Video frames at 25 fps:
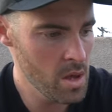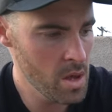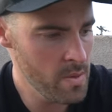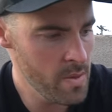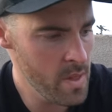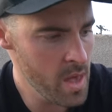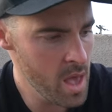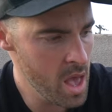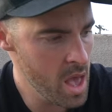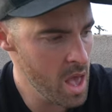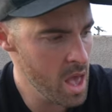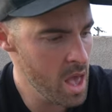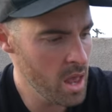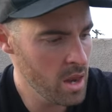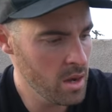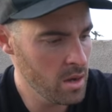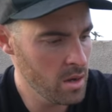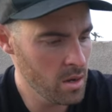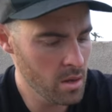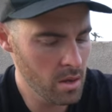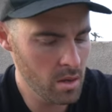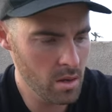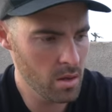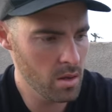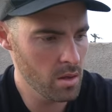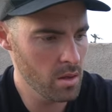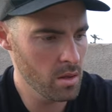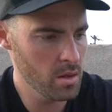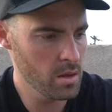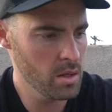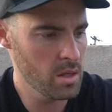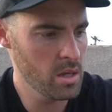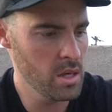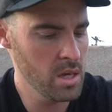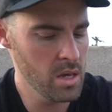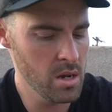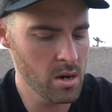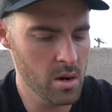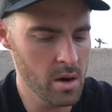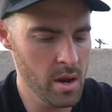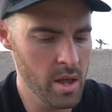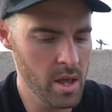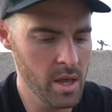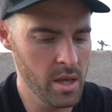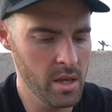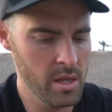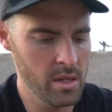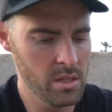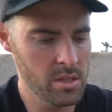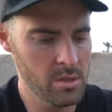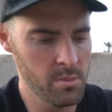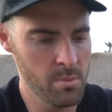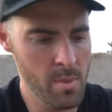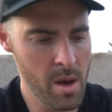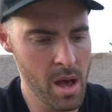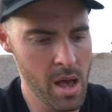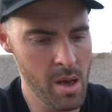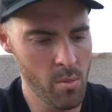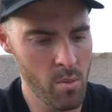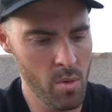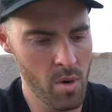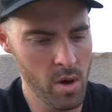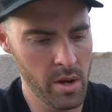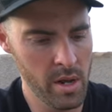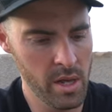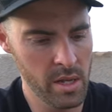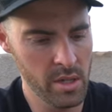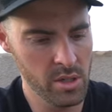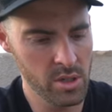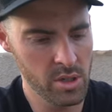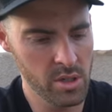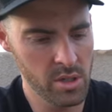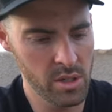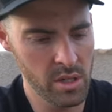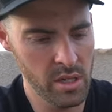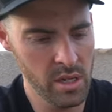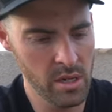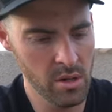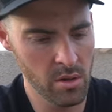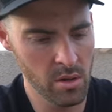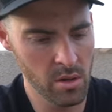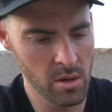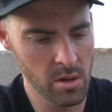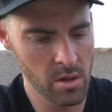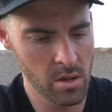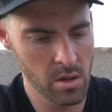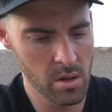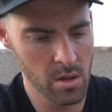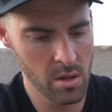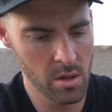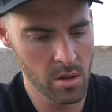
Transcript: And then here is my 1-inch needle.